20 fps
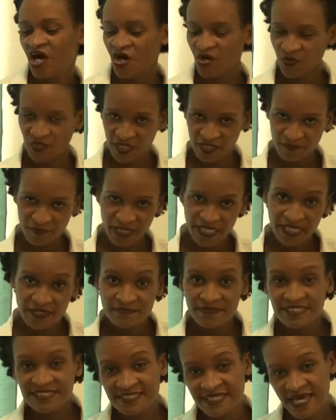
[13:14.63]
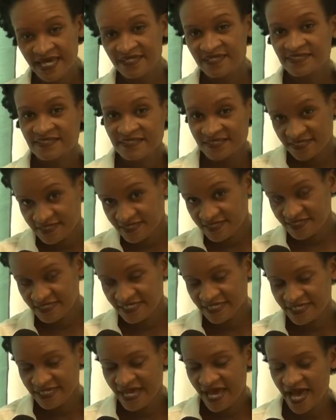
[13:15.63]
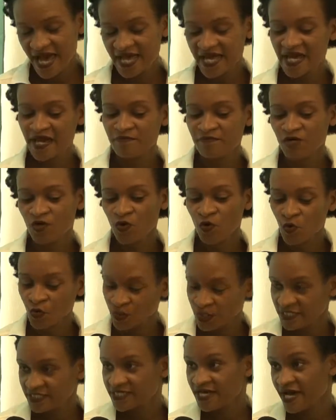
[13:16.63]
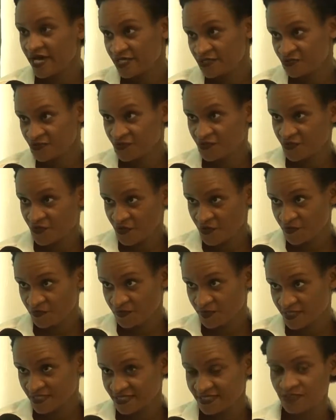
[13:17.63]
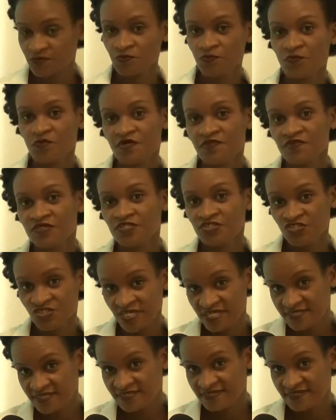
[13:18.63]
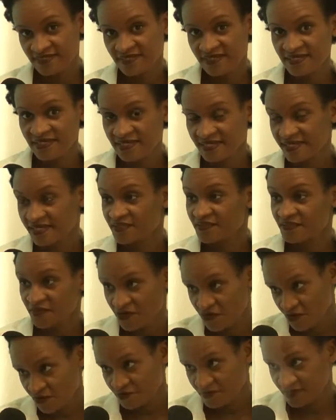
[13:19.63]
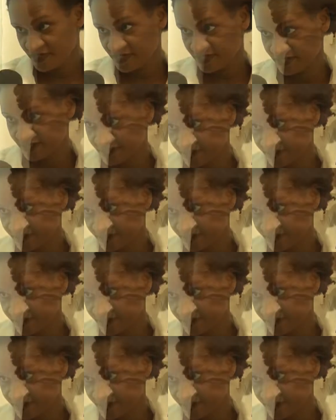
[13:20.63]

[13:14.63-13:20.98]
Okay, my name is Nadia Sidney. I am a colon hydrotherapist with JT Healing Therapy.